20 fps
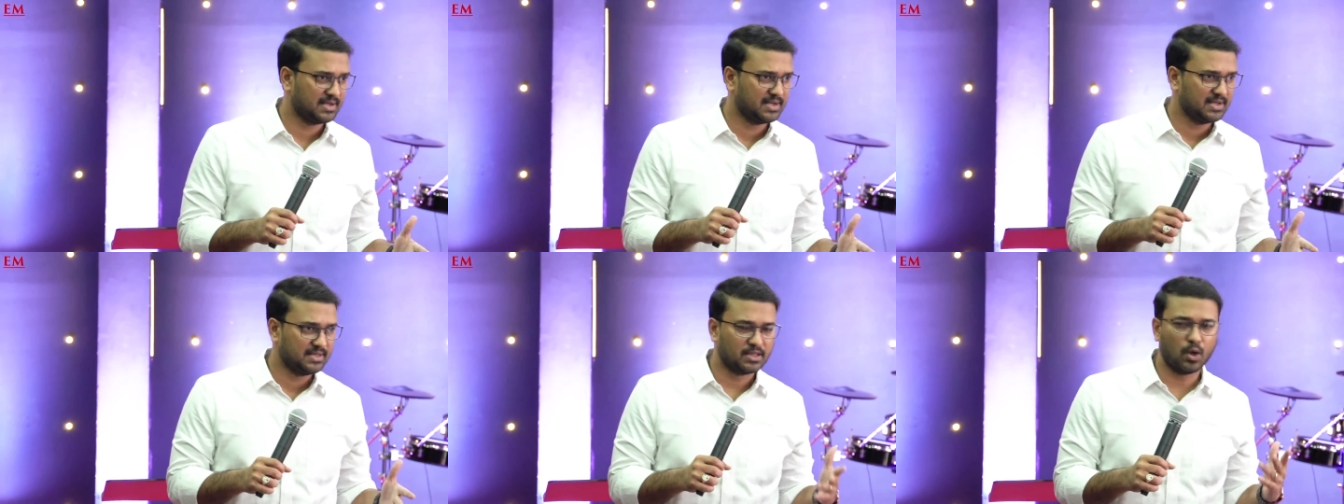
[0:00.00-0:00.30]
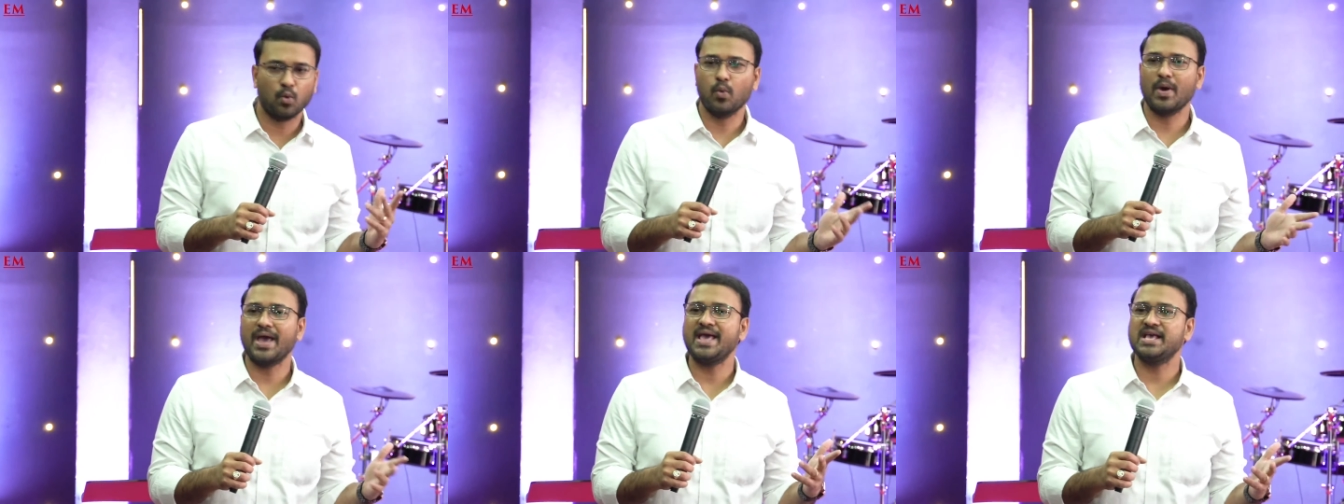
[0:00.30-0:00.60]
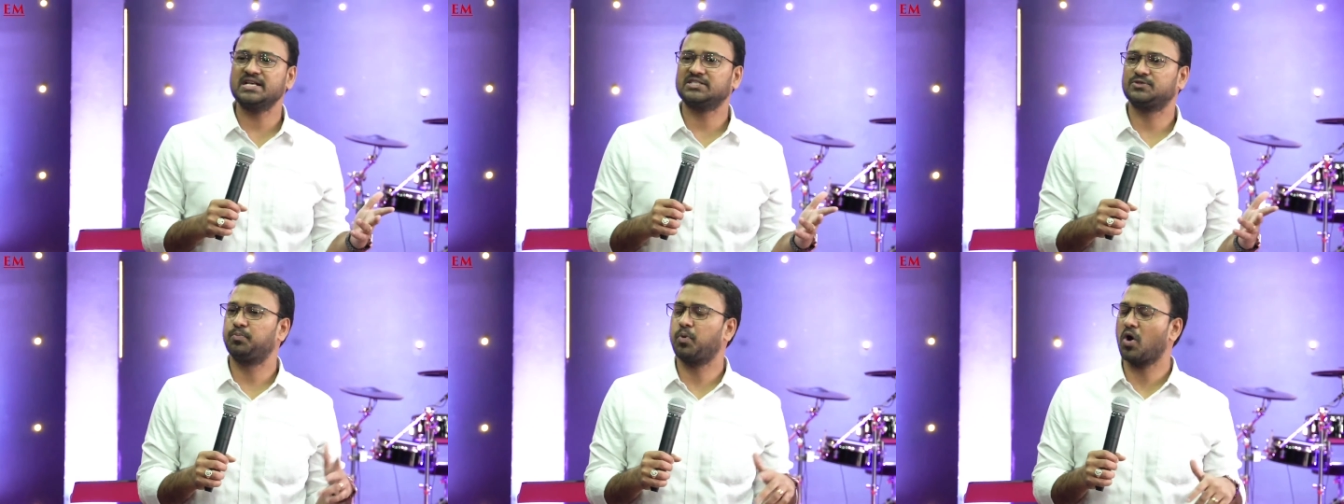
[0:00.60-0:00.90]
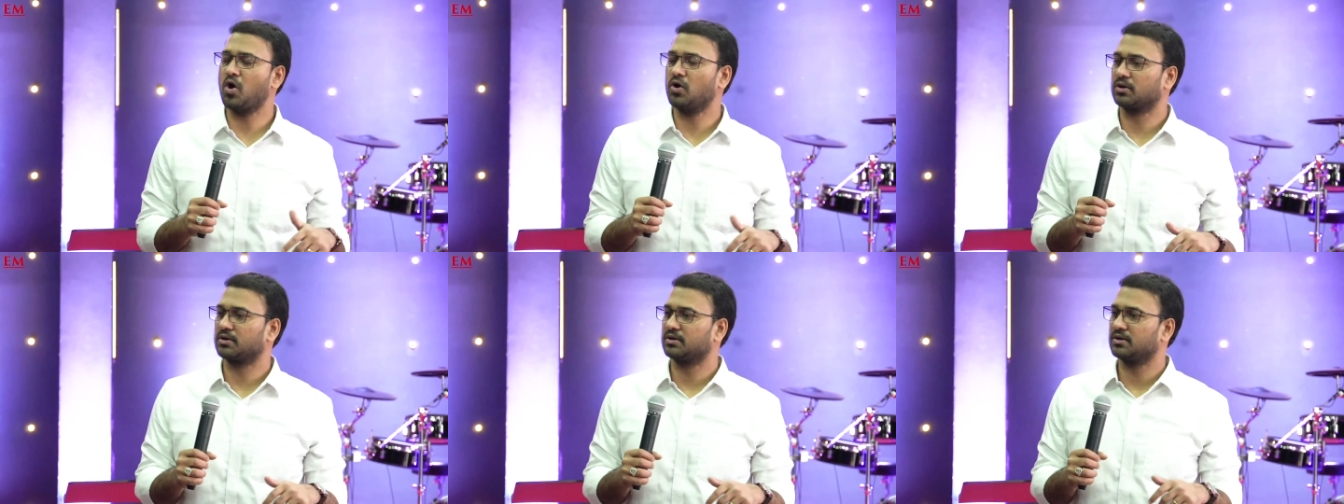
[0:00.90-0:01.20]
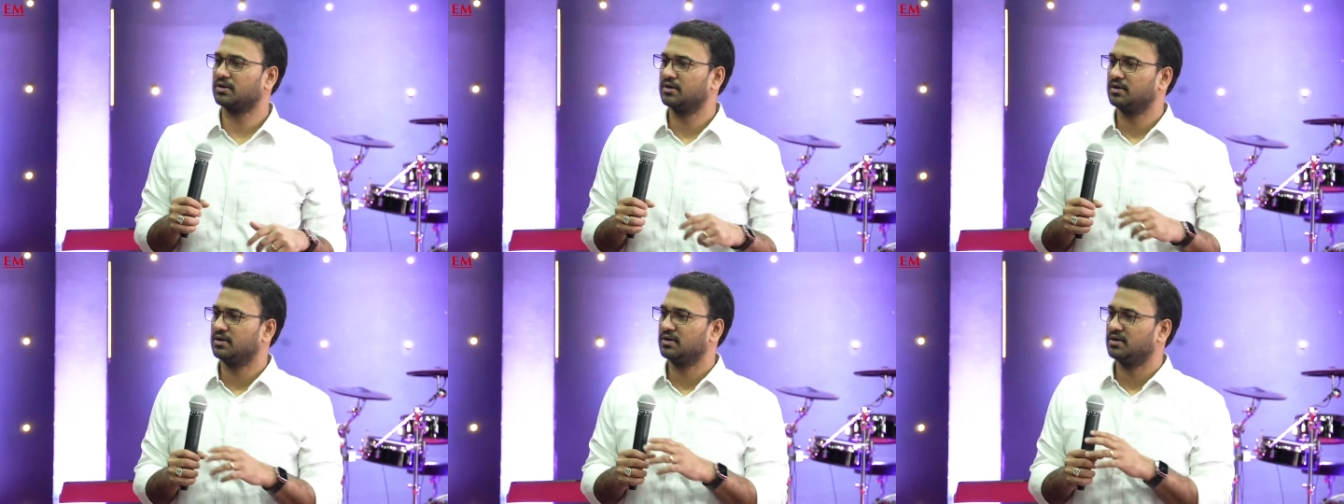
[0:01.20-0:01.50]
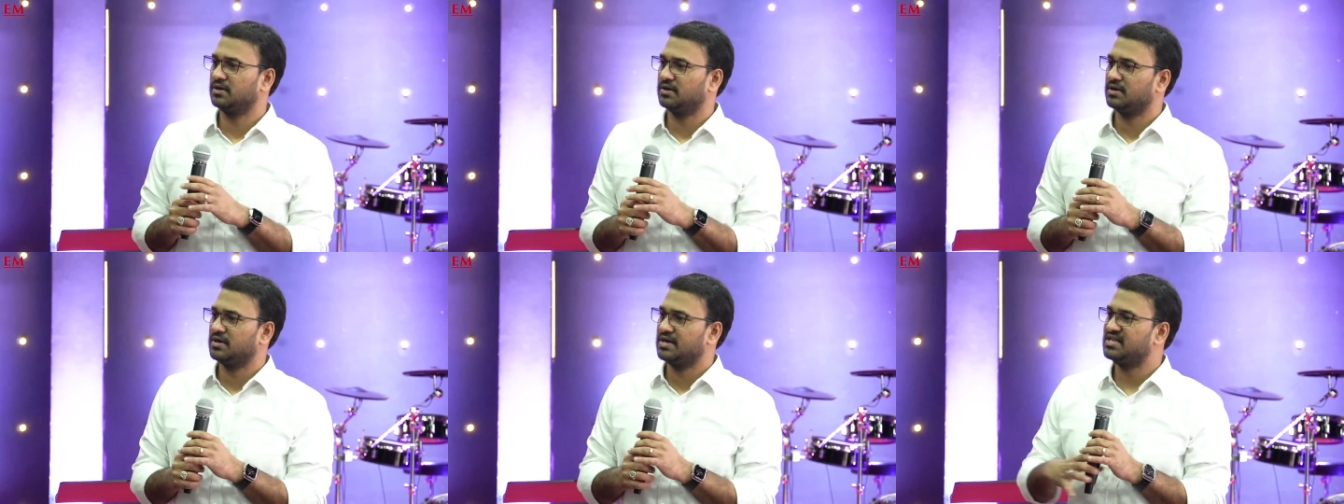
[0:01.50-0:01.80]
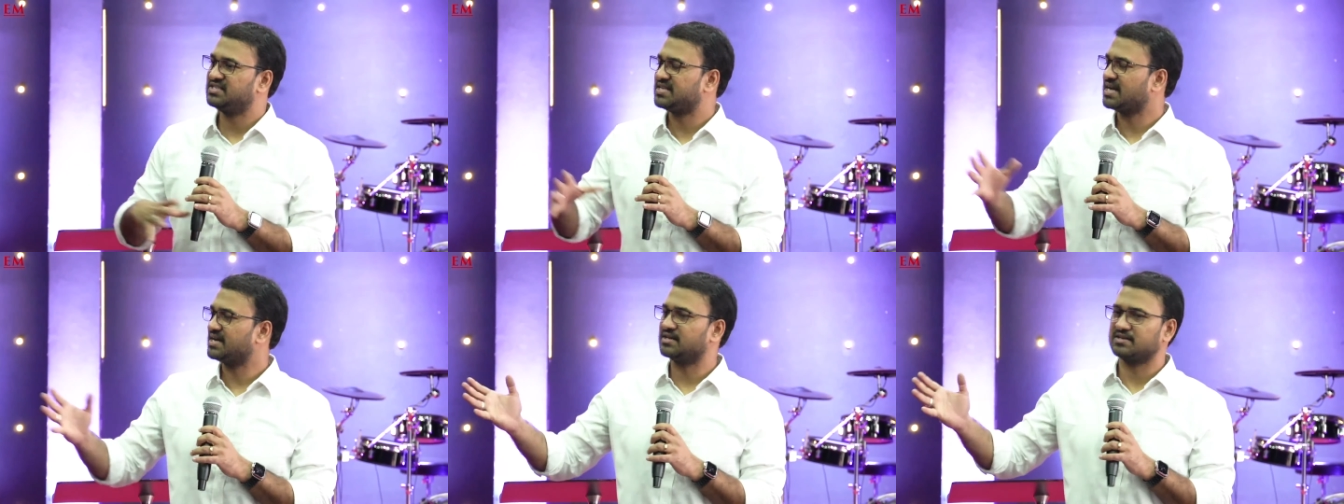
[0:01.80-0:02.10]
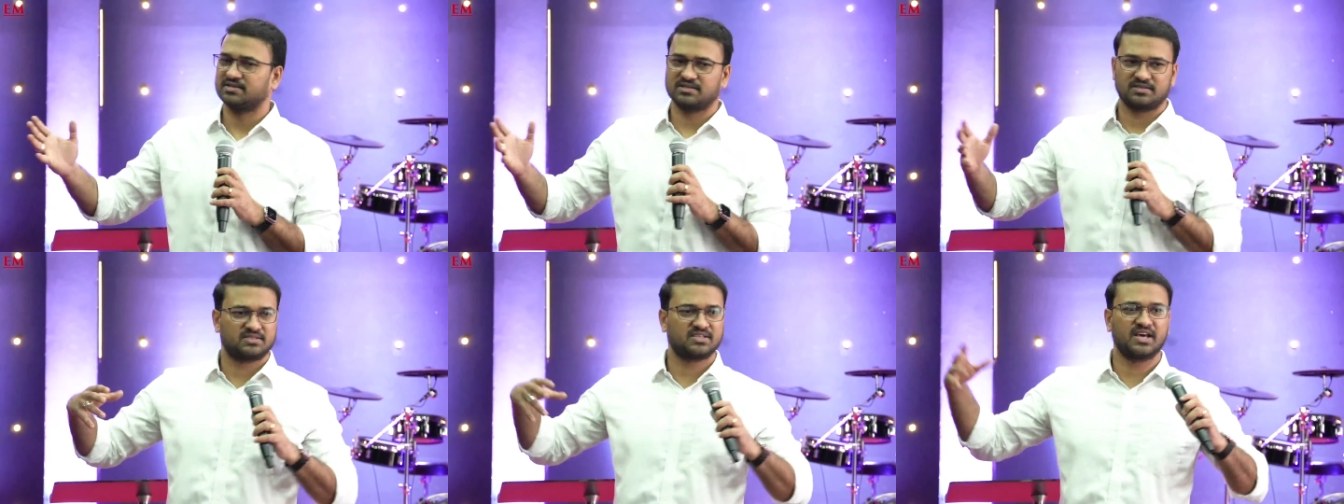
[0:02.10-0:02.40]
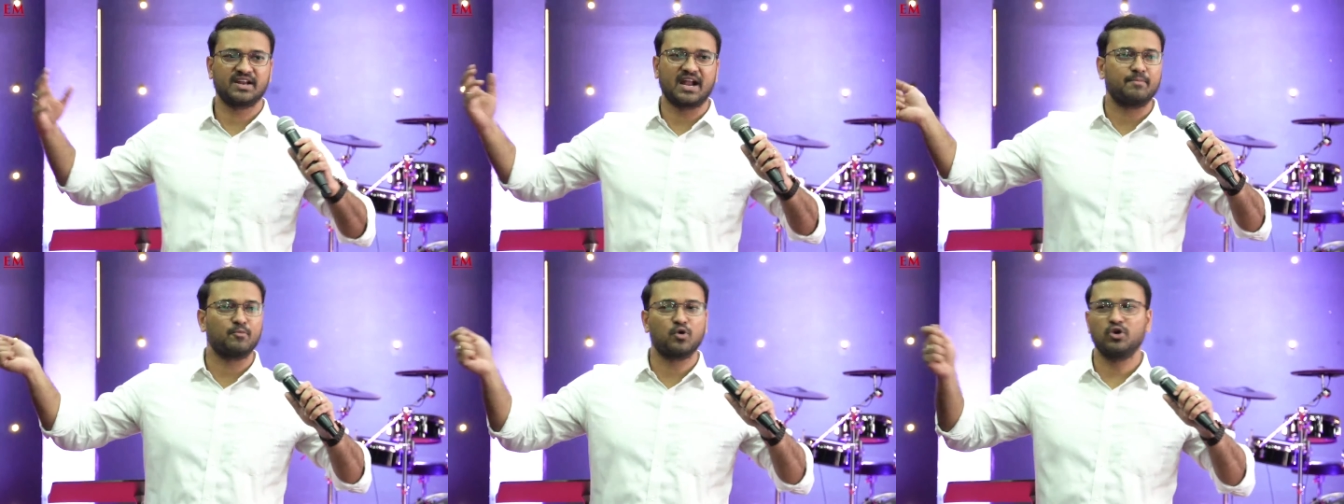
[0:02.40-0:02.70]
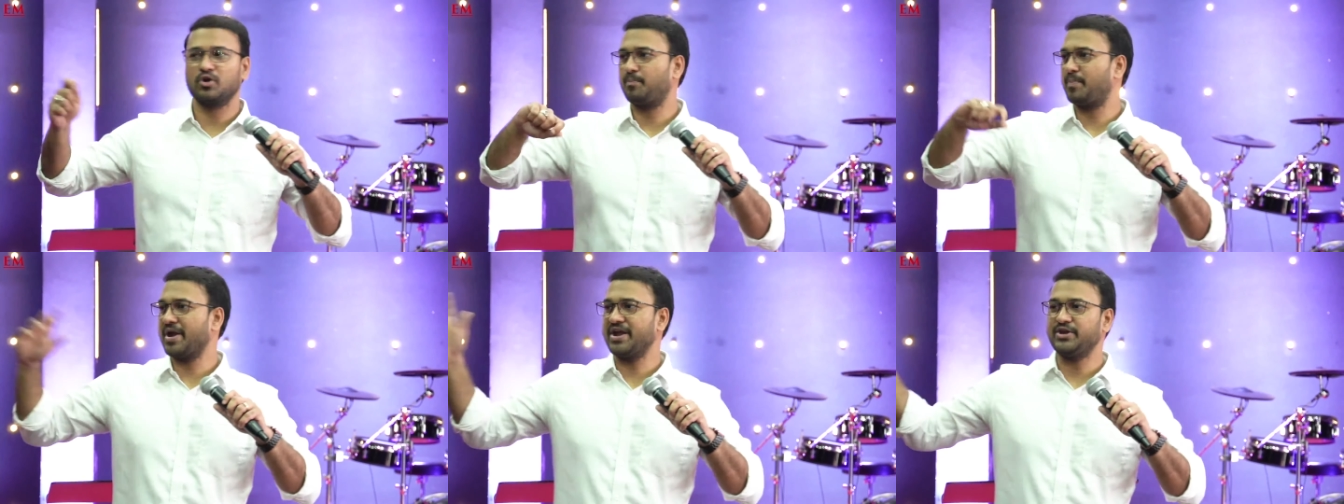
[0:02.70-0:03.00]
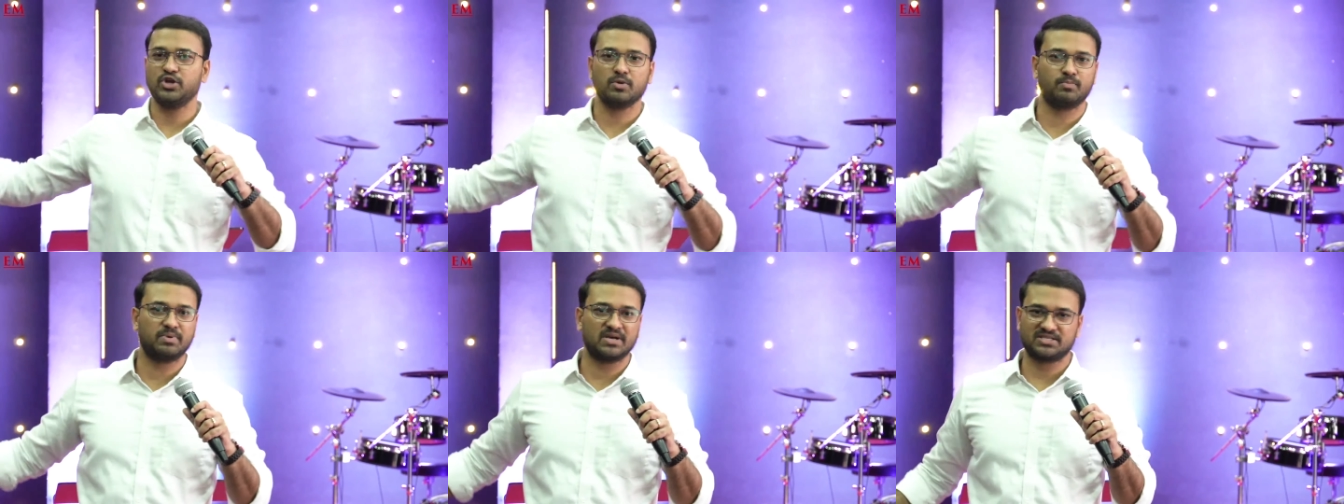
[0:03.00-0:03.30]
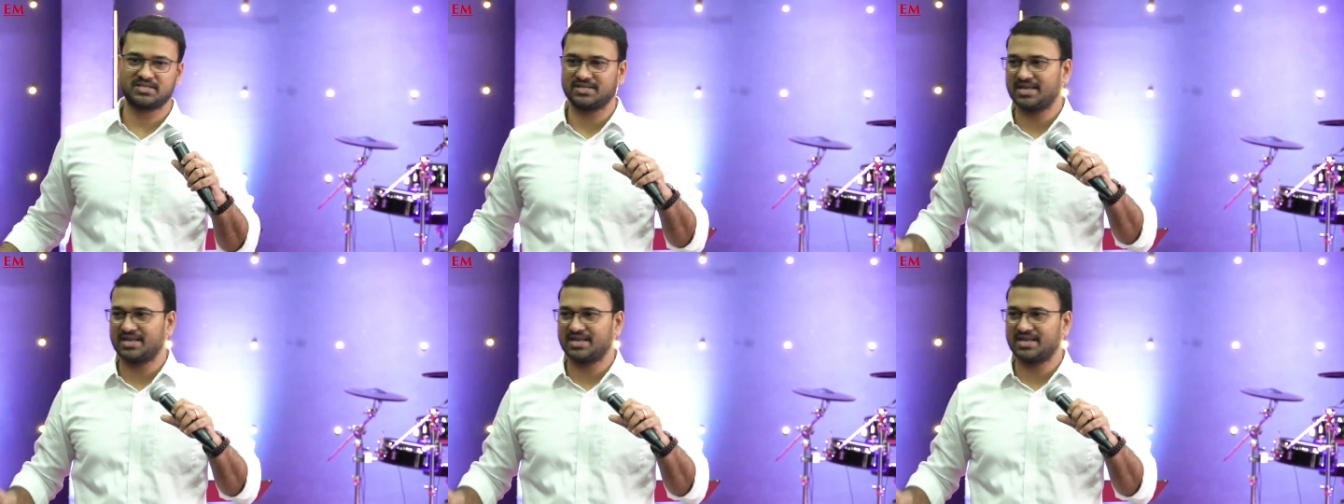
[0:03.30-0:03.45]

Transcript: The way he spoke, he said, sir, I'm going to paint your bus.